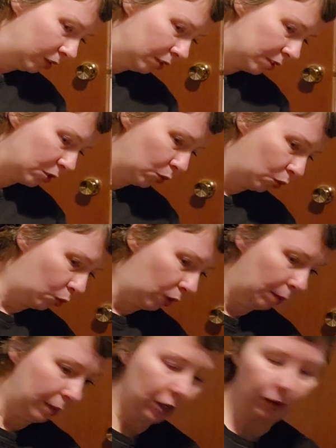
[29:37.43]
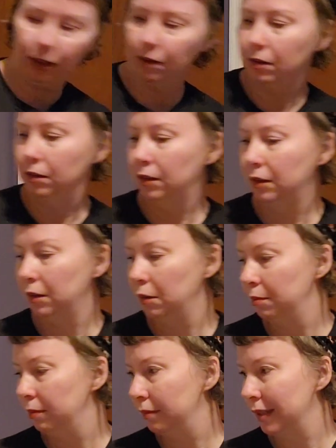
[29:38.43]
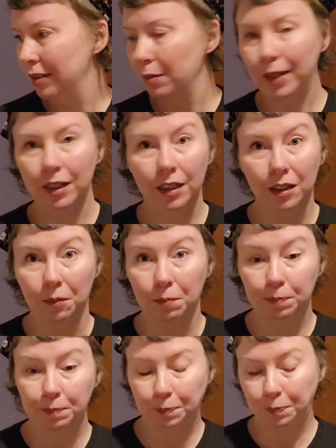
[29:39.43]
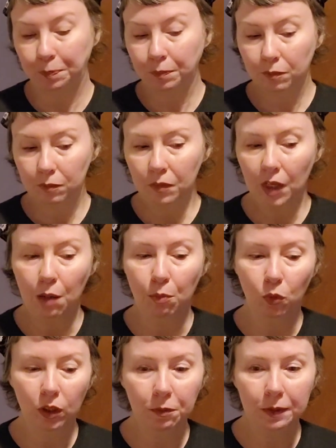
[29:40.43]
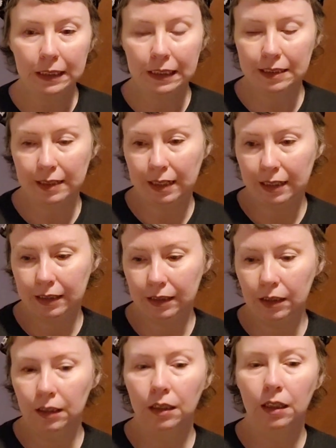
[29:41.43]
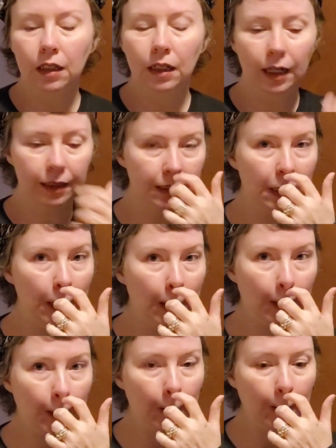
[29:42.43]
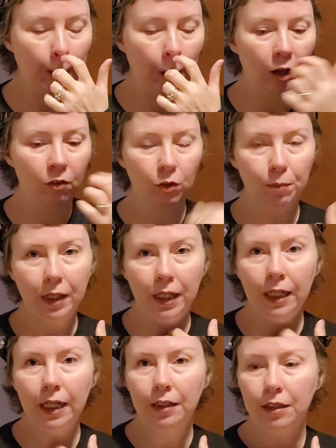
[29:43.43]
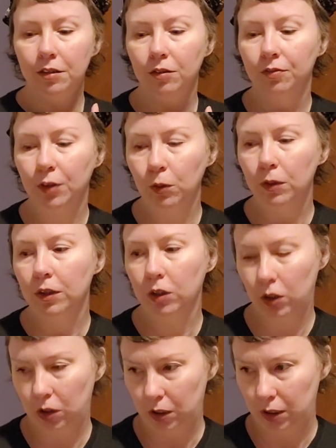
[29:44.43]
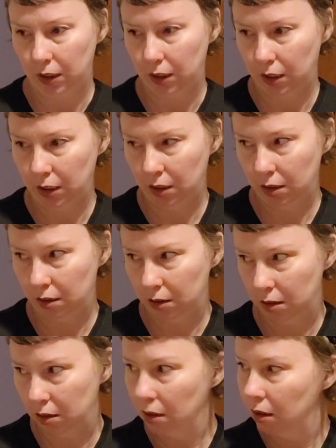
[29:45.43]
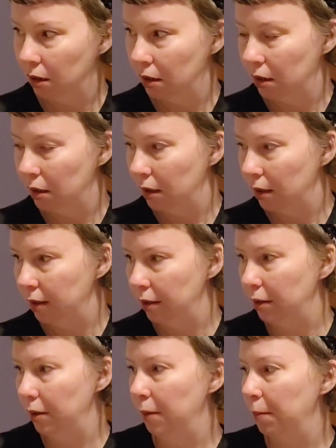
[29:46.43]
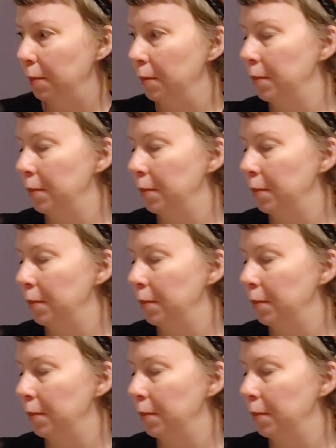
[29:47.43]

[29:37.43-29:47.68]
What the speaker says: Swap back around. That's about it. I'm really excited. I think for me, I need to focus on I